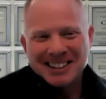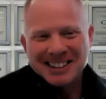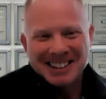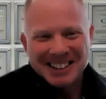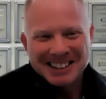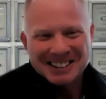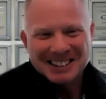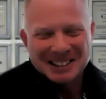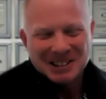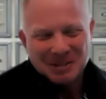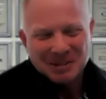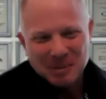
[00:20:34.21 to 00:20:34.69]
as I
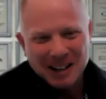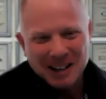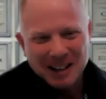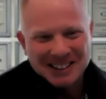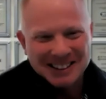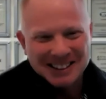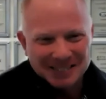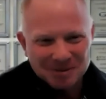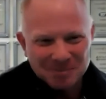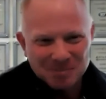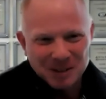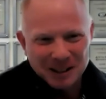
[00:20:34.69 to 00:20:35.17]
just
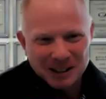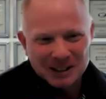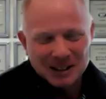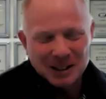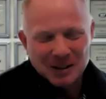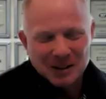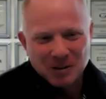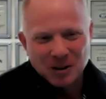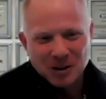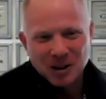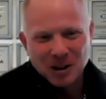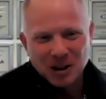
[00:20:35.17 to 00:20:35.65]
mentioned,
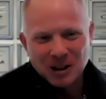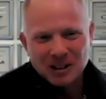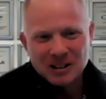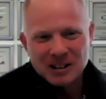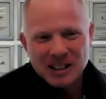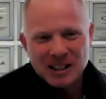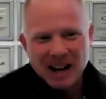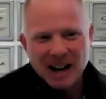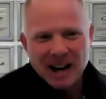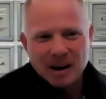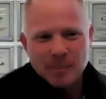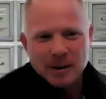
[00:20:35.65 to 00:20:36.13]
basically for a long
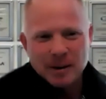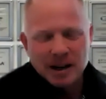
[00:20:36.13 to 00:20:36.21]
time.